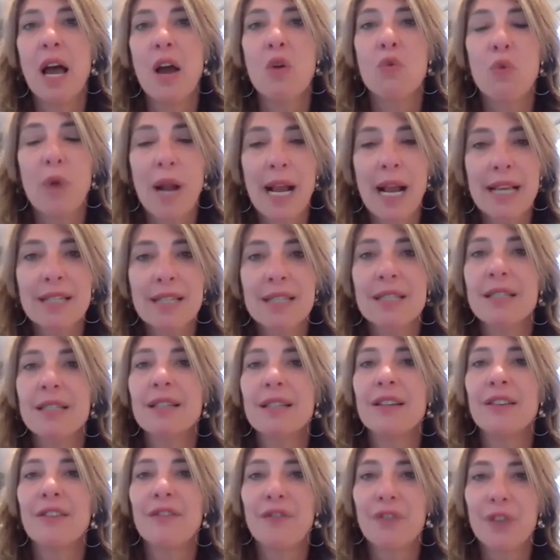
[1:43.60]
Rest,
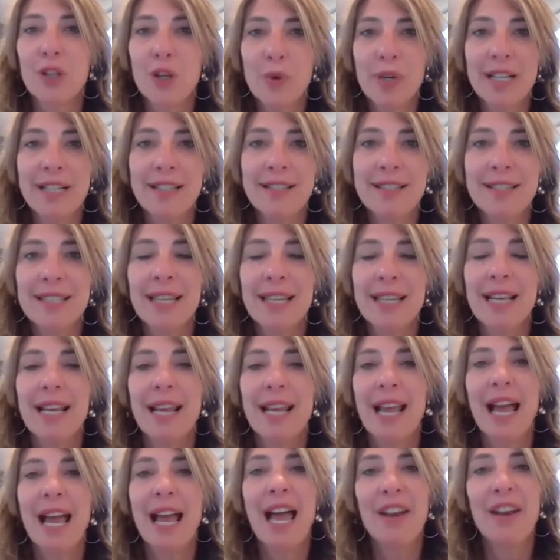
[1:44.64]
fluids,
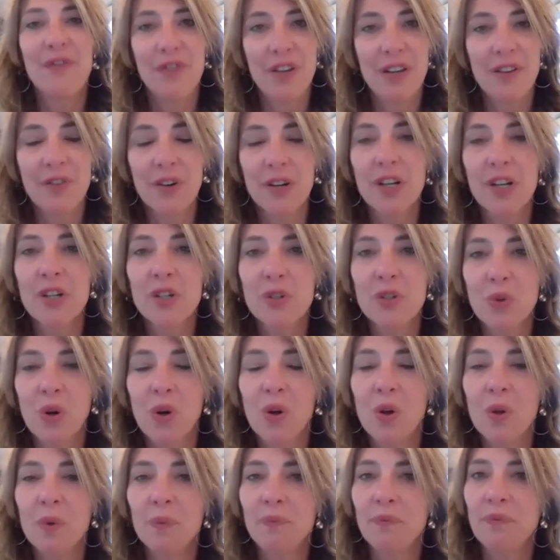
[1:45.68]
and fever
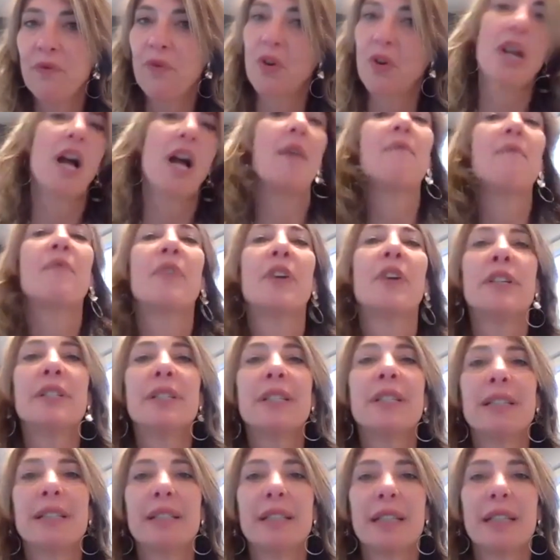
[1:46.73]
control for comfort.